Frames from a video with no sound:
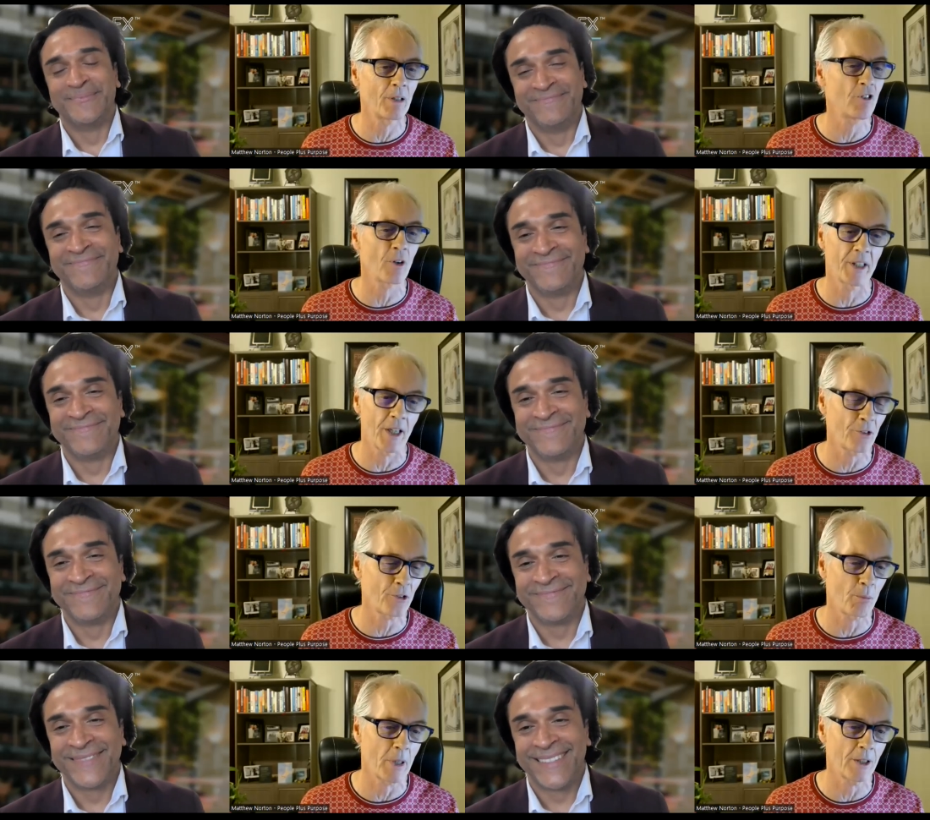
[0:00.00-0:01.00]
Speaker 1: been very nice
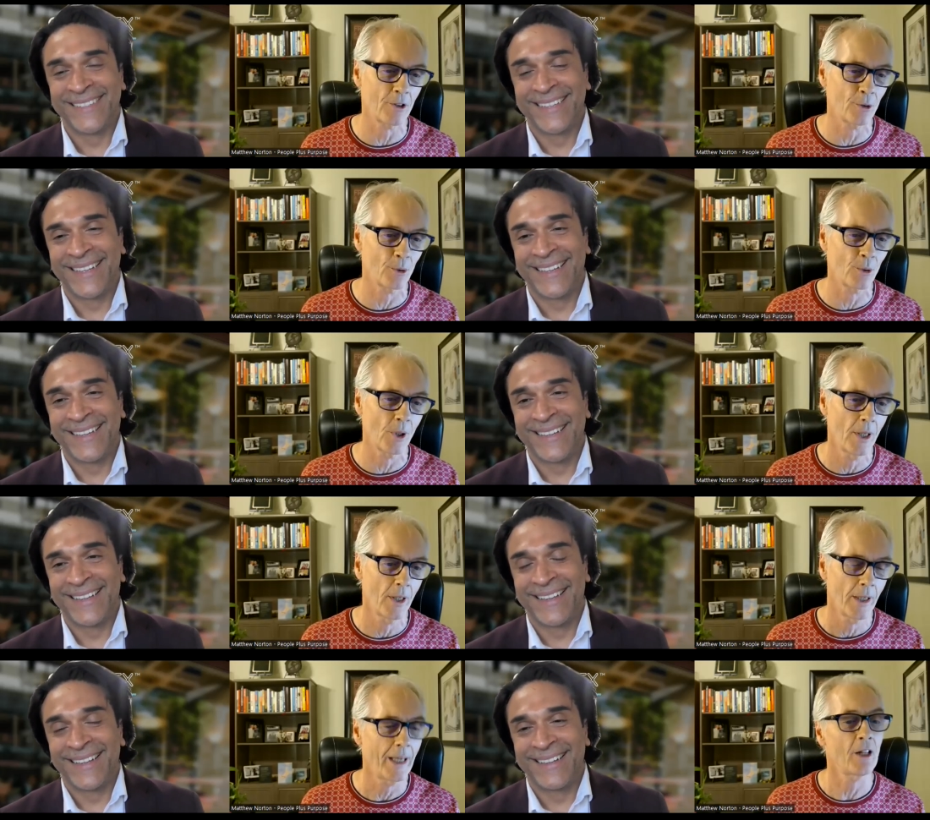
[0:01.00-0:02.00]
to meet you.
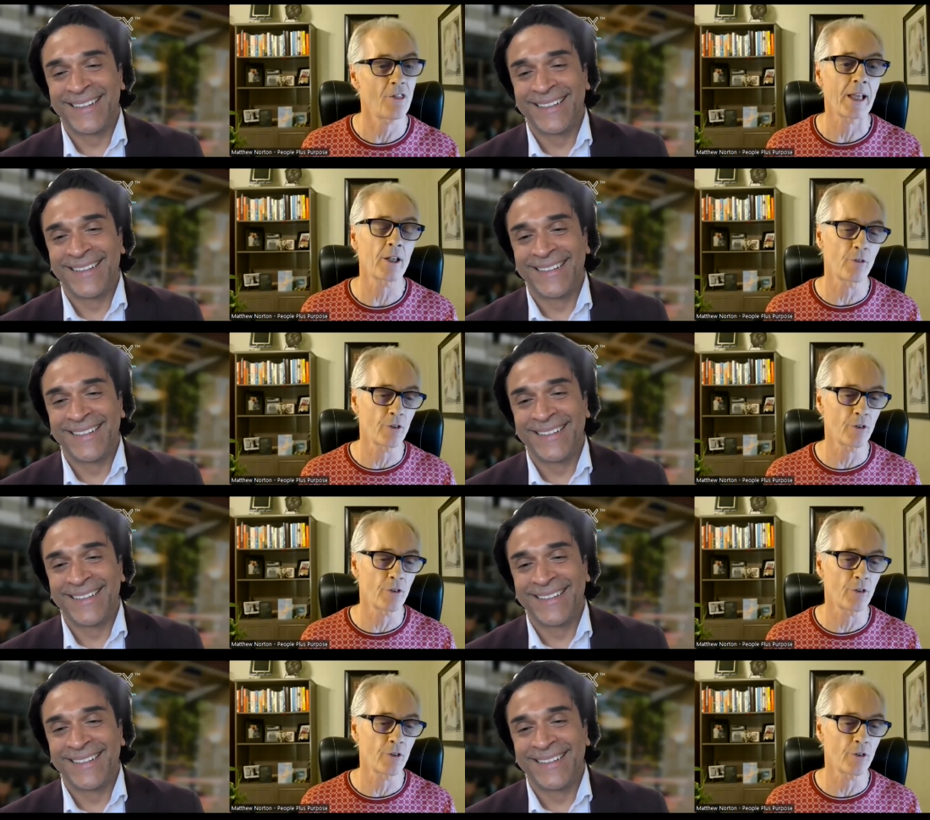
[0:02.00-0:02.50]
And I thank